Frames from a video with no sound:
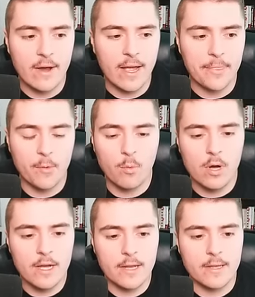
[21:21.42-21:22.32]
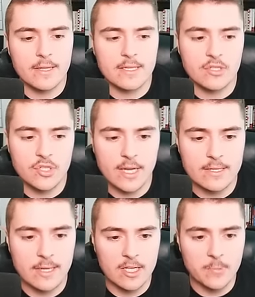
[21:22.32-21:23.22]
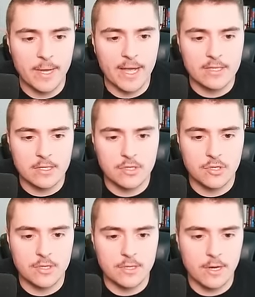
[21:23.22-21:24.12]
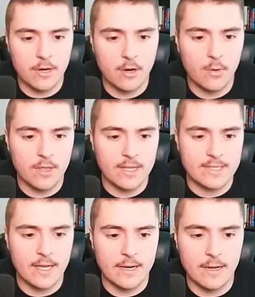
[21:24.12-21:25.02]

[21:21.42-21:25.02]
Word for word: at the one, this jet touch pass should go. Let's cut it